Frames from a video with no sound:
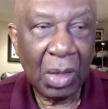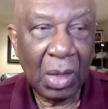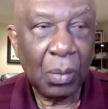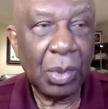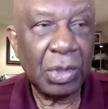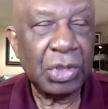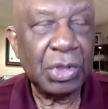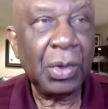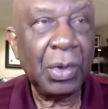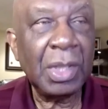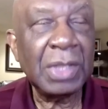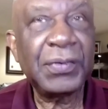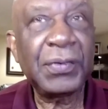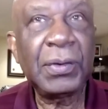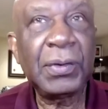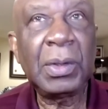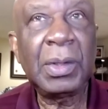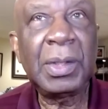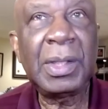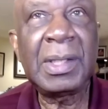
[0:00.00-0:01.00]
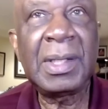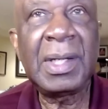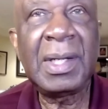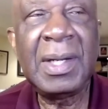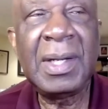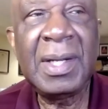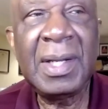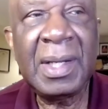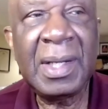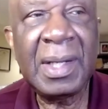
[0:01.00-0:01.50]
What George Floyd
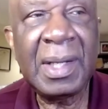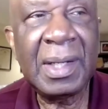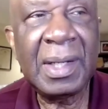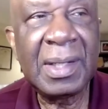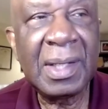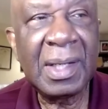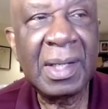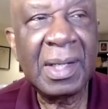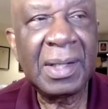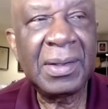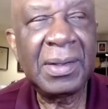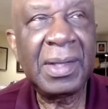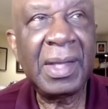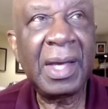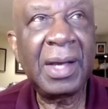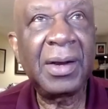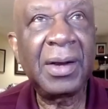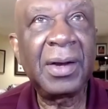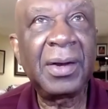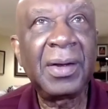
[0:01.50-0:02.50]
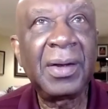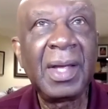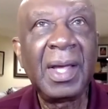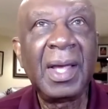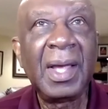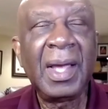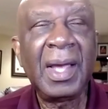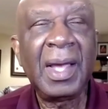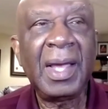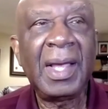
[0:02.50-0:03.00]
did there,
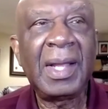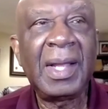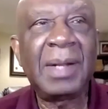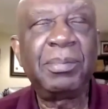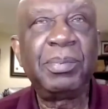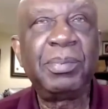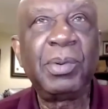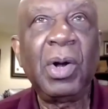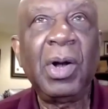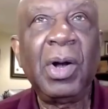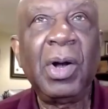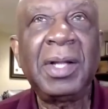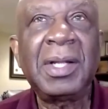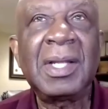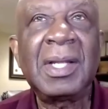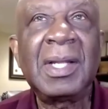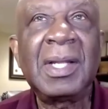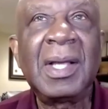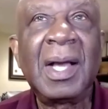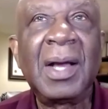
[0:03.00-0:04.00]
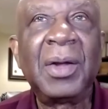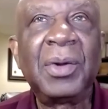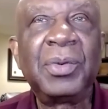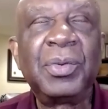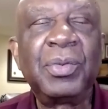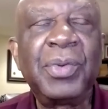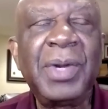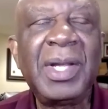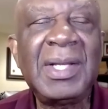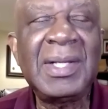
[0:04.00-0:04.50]
it brought
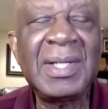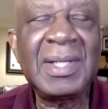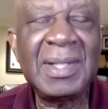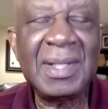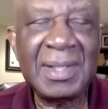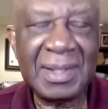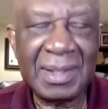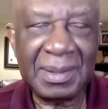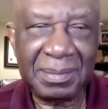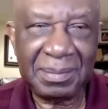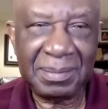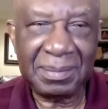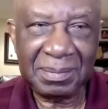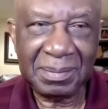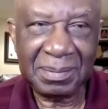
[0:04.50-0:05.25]
racism